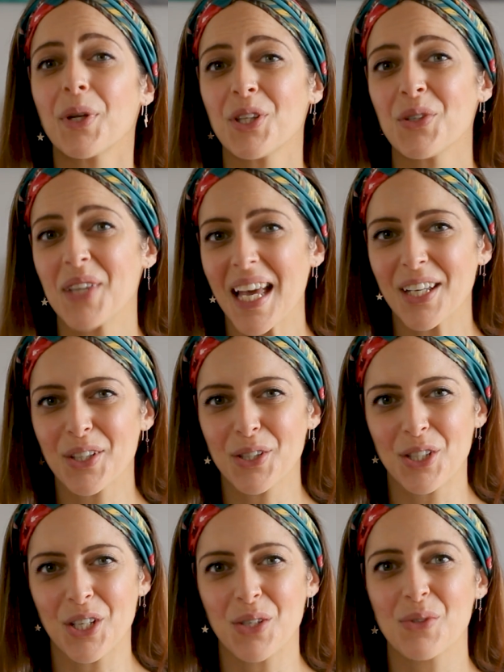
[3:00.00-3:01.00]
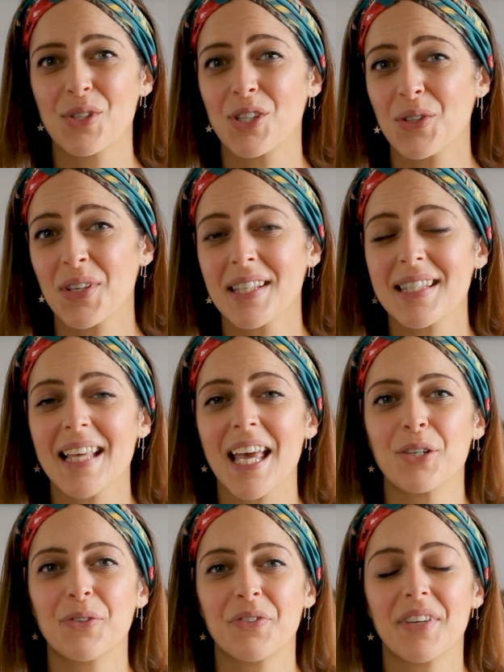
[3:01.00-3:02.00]
When you get good news, you can
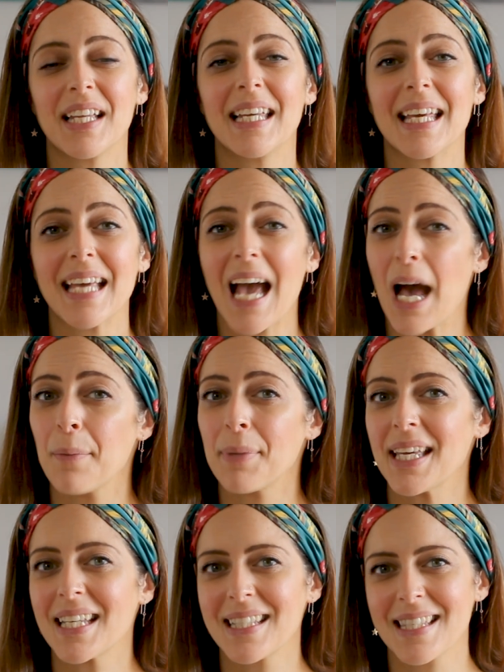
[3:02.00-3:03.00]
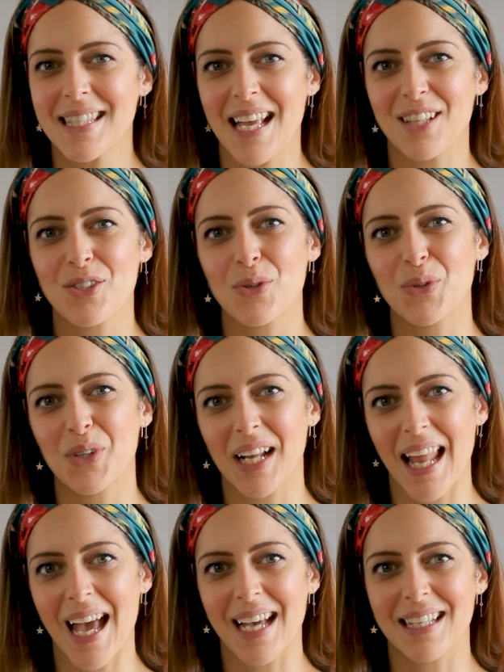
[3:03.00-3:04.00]
say you're feeling happy, content, or
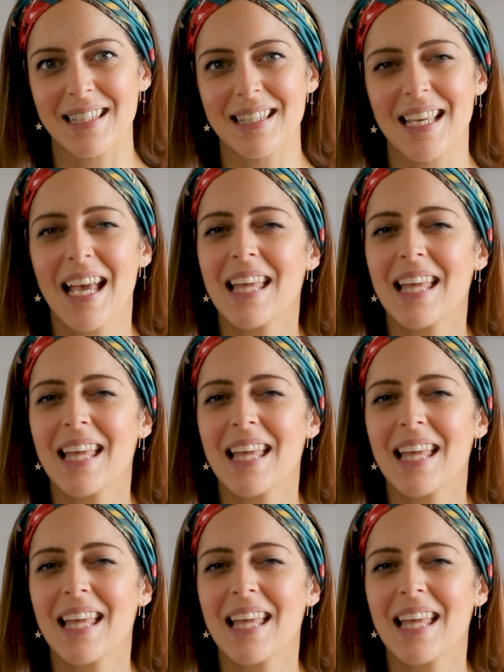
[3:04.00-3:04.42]
glad.